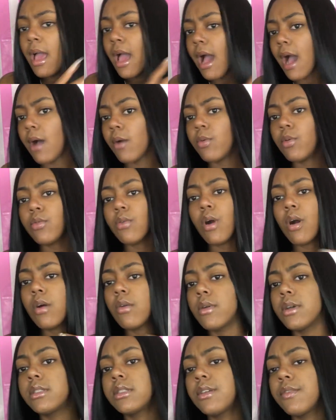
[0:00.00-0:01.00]
I will
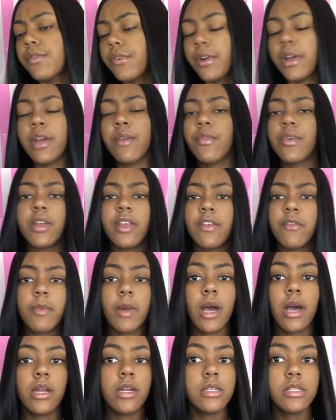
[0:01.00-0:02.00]
always and forever give
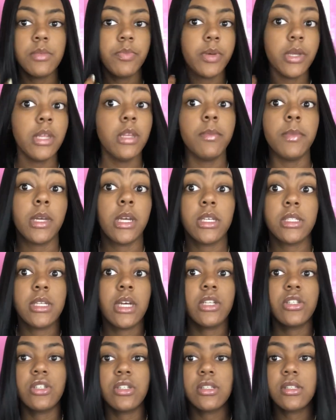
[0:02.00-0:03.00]
my honest opinion because
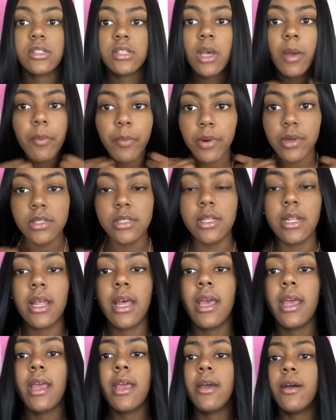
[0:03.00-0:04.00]
that's just the type of person that
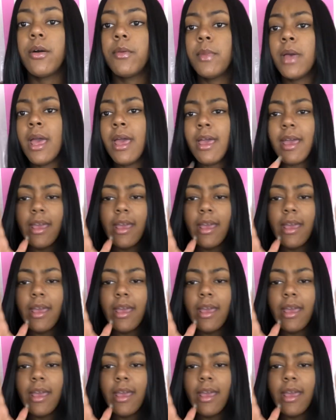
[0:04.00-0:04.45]
I am.